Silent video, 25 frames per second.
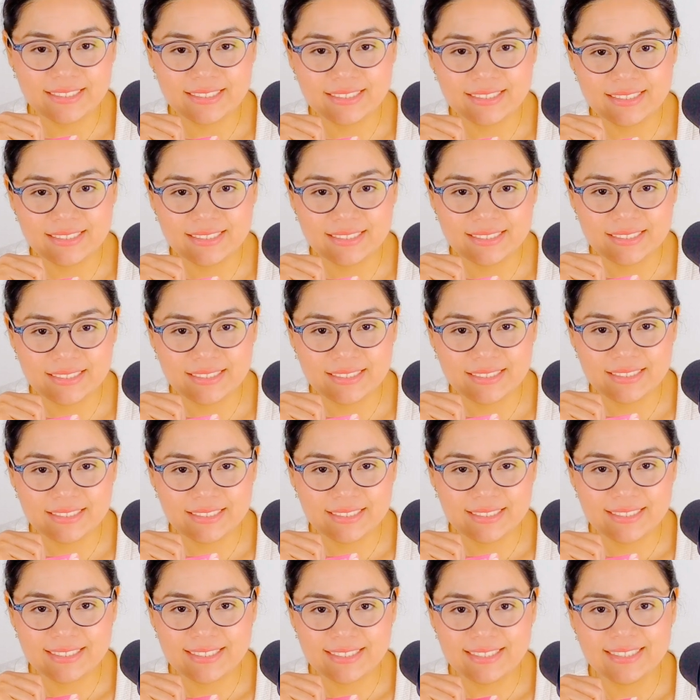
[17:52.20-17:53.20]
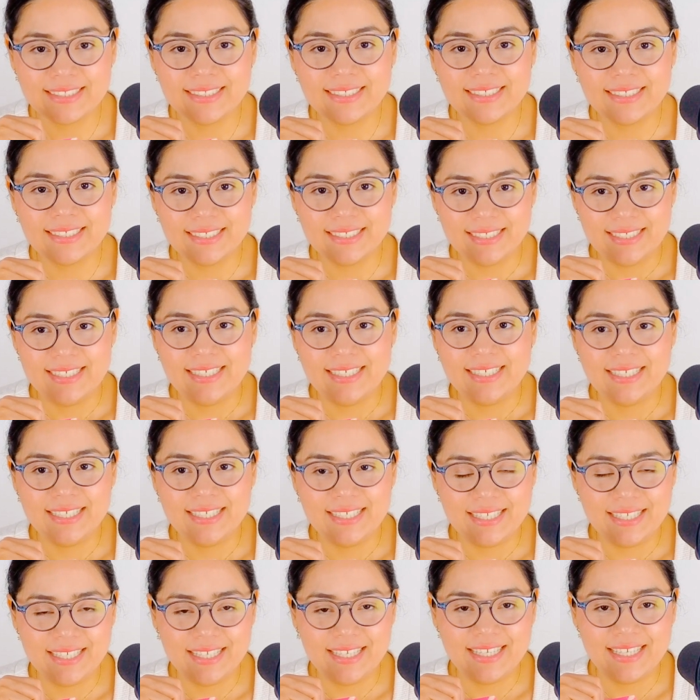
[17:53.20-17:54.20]

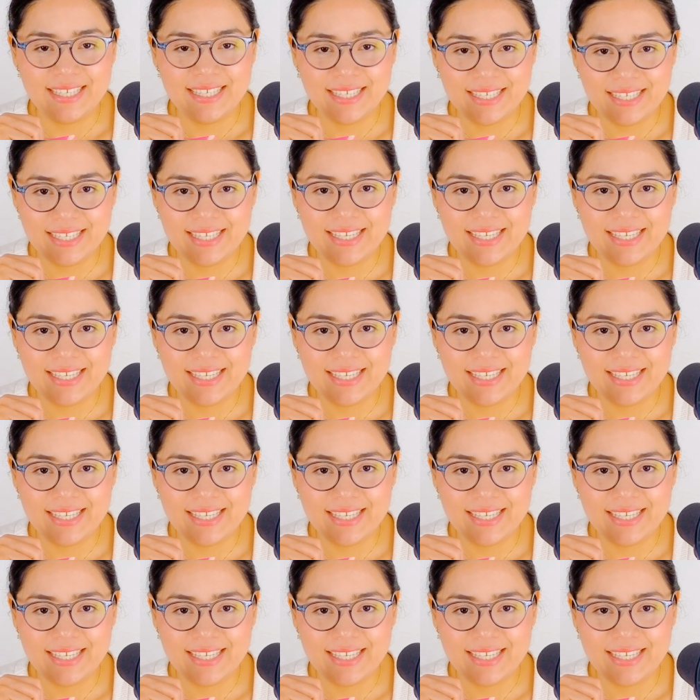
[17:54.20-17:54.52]
Nobody speaks.